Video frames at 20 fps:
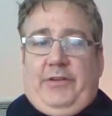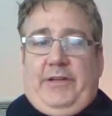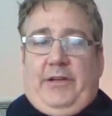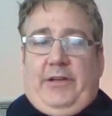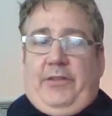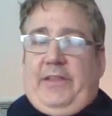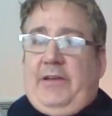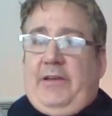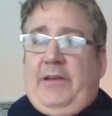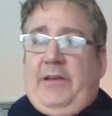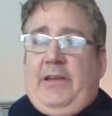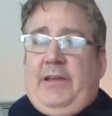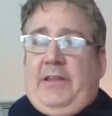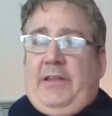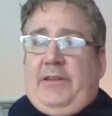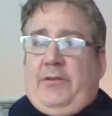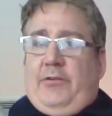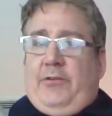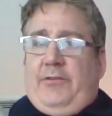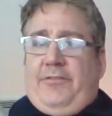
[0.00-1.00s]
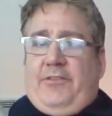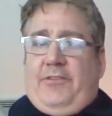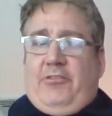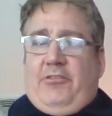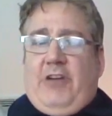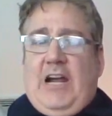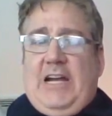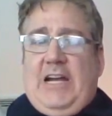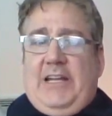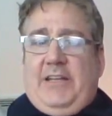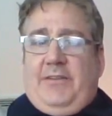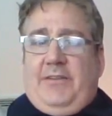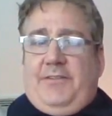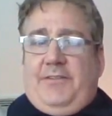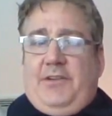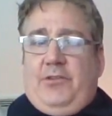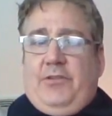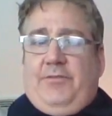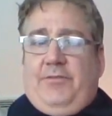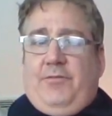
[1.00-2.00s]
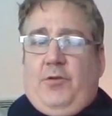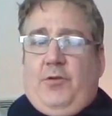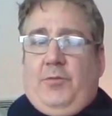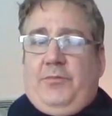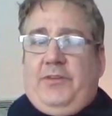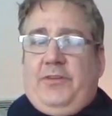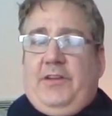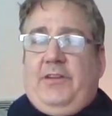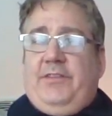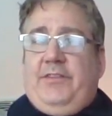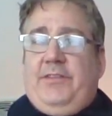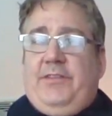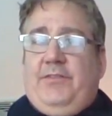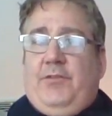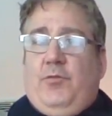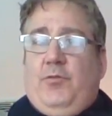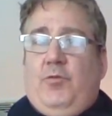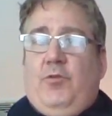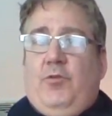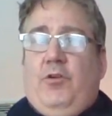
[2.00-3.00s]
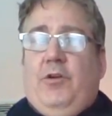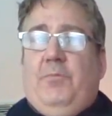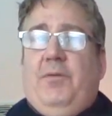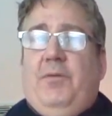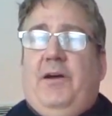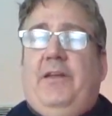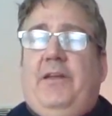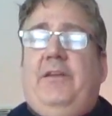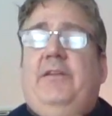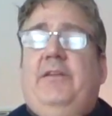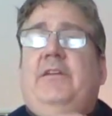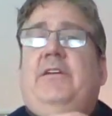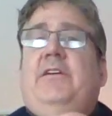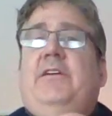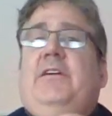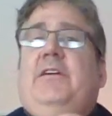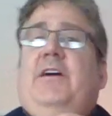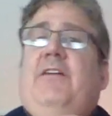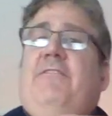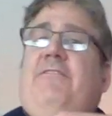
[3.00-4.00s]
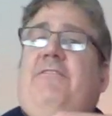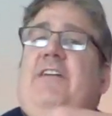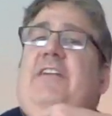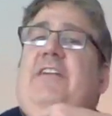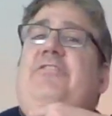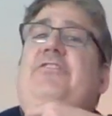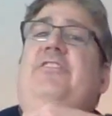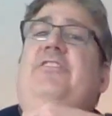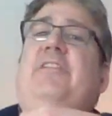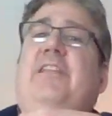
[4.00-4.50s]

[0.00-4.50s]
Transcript: You know, there were a variety of uniforms in the Civil War, but eventually